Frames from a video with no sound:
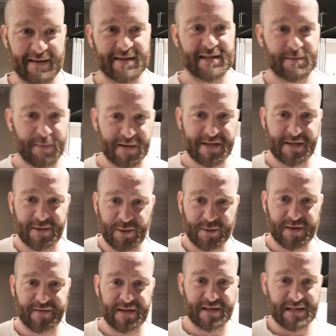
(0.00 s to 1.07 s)
this, especially
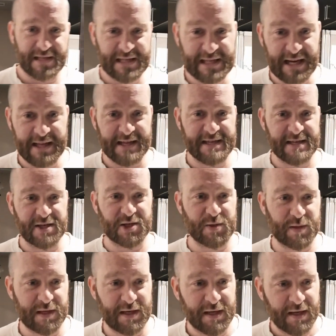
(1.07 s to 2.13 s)
those of us in this
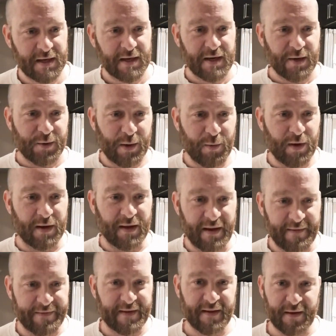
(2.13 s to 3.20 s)
industry. We want
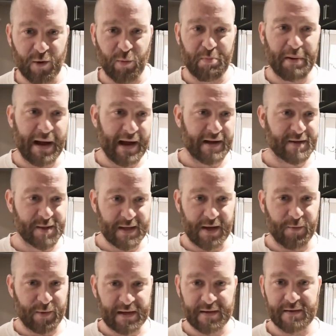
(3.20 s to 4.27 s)
life to go back so
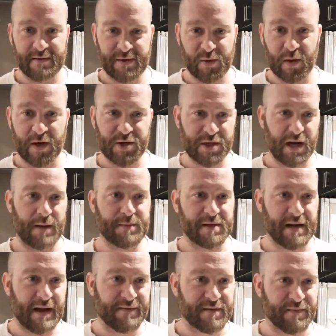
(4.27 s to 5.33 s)
that we can do our jobs
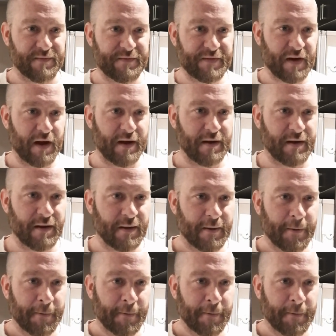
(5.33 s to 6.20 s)
and have some fun.